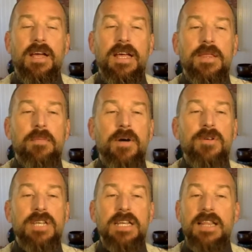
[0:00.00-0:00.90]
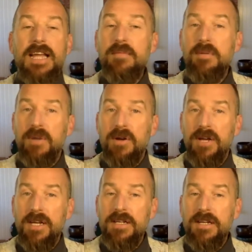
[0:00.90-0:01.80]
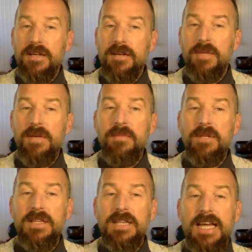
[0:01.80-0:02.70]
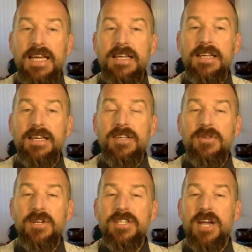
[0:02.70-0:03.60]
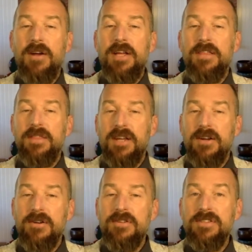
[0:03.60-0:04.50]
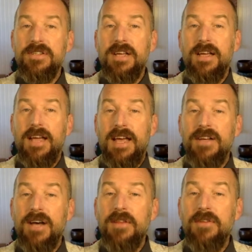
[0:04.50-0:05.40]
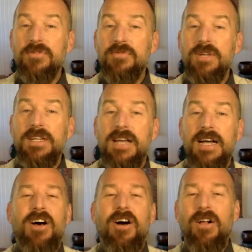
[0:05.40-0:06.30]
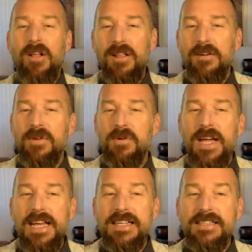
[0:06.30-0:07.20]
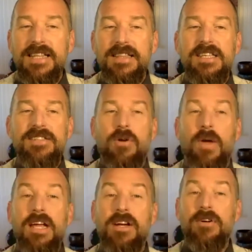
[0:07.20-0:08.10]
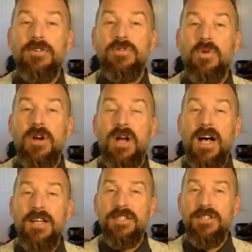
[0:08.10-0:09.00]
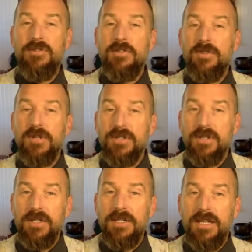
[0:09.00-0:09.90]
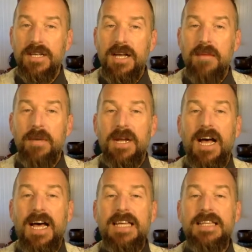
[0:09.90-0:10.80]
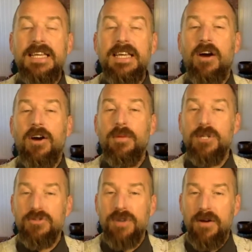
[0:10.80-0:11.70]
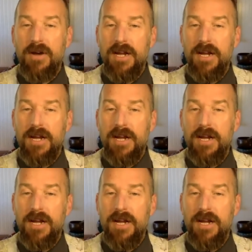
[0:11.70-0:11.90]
In the post-Enlightenment period, people like Unitarian thinkers and others realized all of the ways that these great codes were not universal, but highly arbitrary.